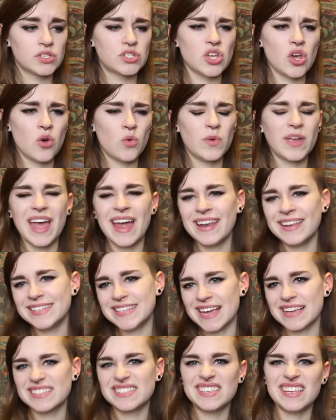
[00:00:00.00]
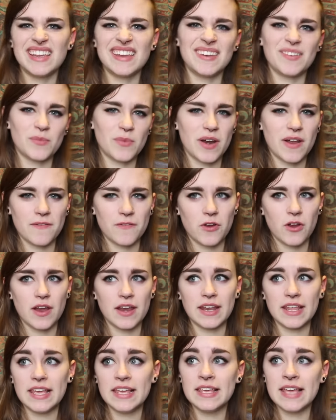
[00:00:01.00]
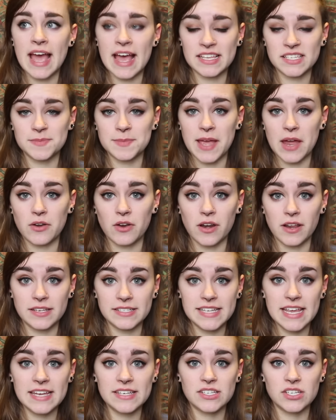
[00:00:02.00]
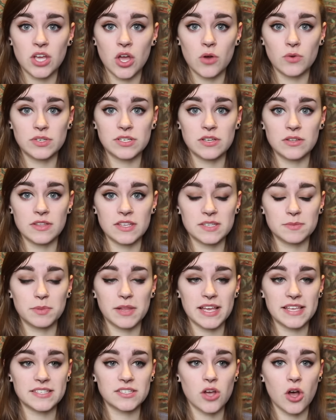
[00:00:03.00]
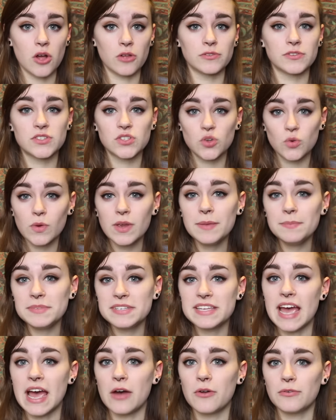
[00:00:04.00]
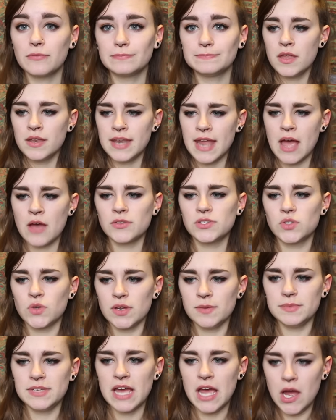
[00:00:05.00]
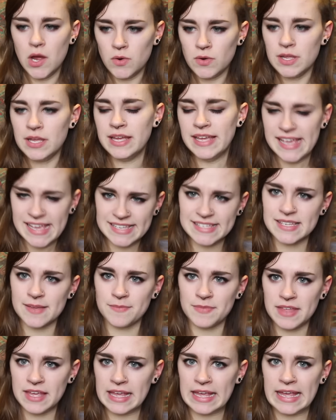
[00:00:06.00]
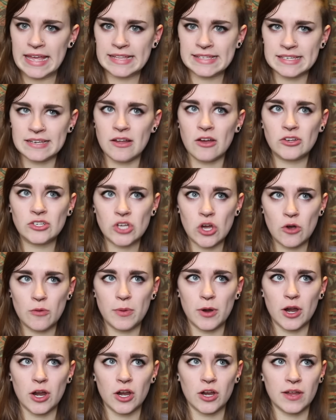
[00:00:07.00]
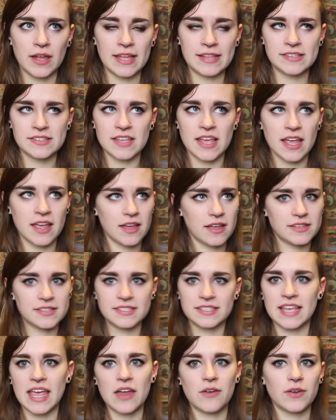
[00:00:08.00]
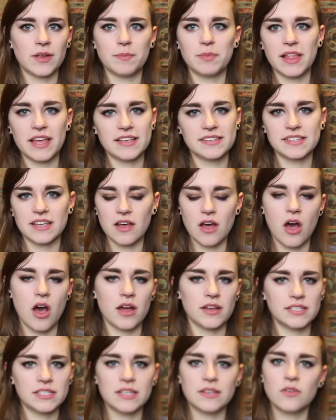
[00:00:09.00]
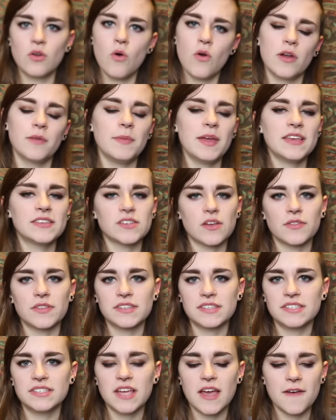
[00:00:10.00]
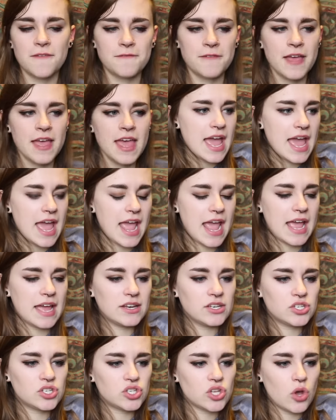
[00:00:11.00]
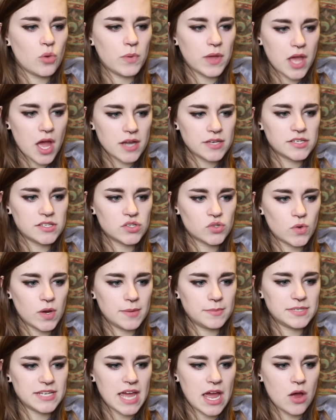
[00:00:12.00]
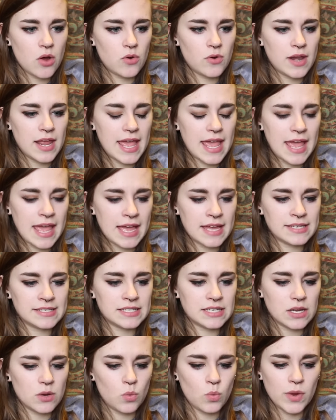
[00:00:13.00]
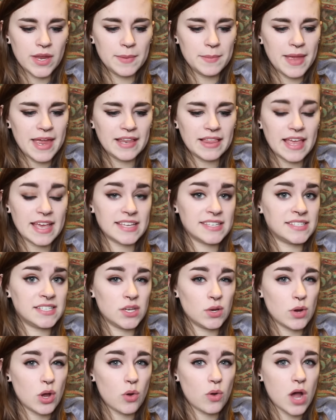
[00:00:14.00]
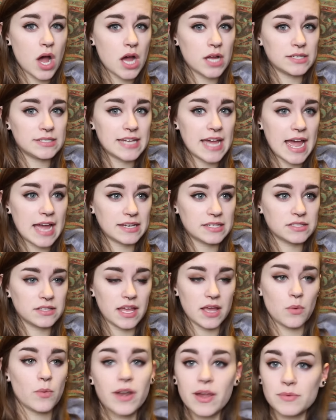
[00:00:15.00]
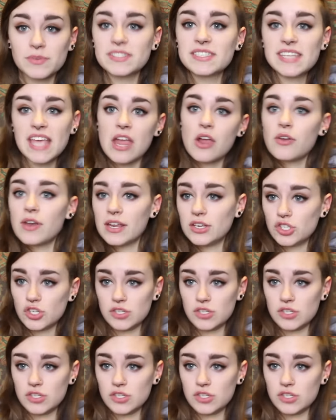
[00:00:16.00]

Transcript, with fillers: So we kind of texted and whatever and he asked me out on a date to go to this place called Screamtown. Now Screamtown is something, it's in October, it's like a scary place, like a haunted corn maze, all this stuff. And so we got to Screamtown and we made like zero contact. Like when I was scared, I